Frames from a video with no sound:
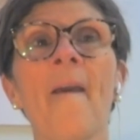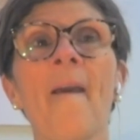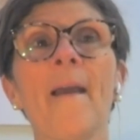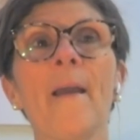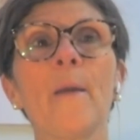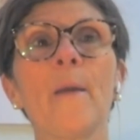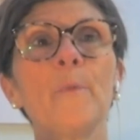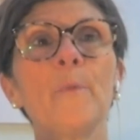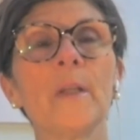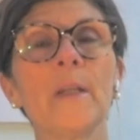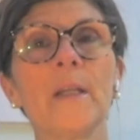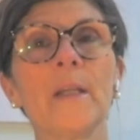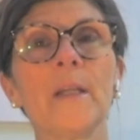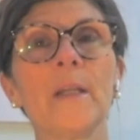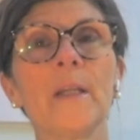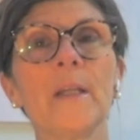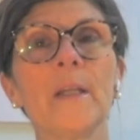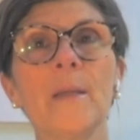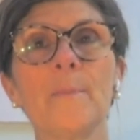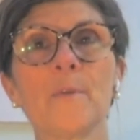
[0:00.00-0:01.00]
and really
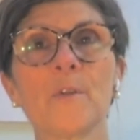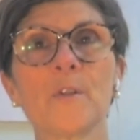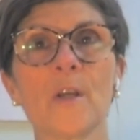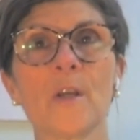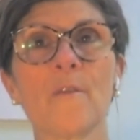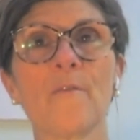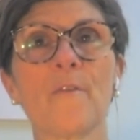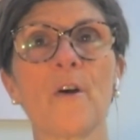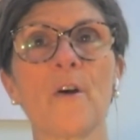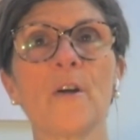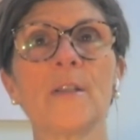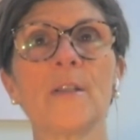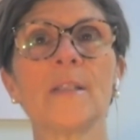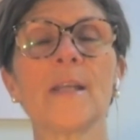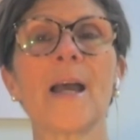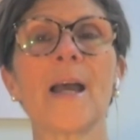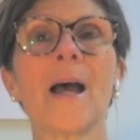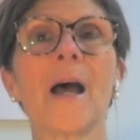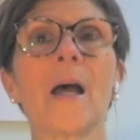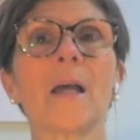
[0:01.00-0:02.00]
keep yourself on
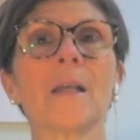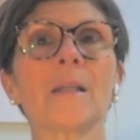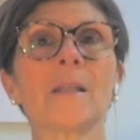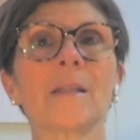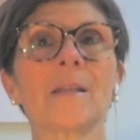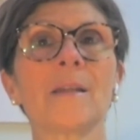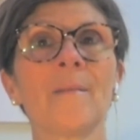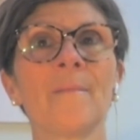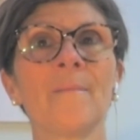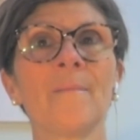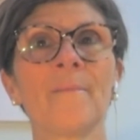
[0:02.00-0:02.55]
task.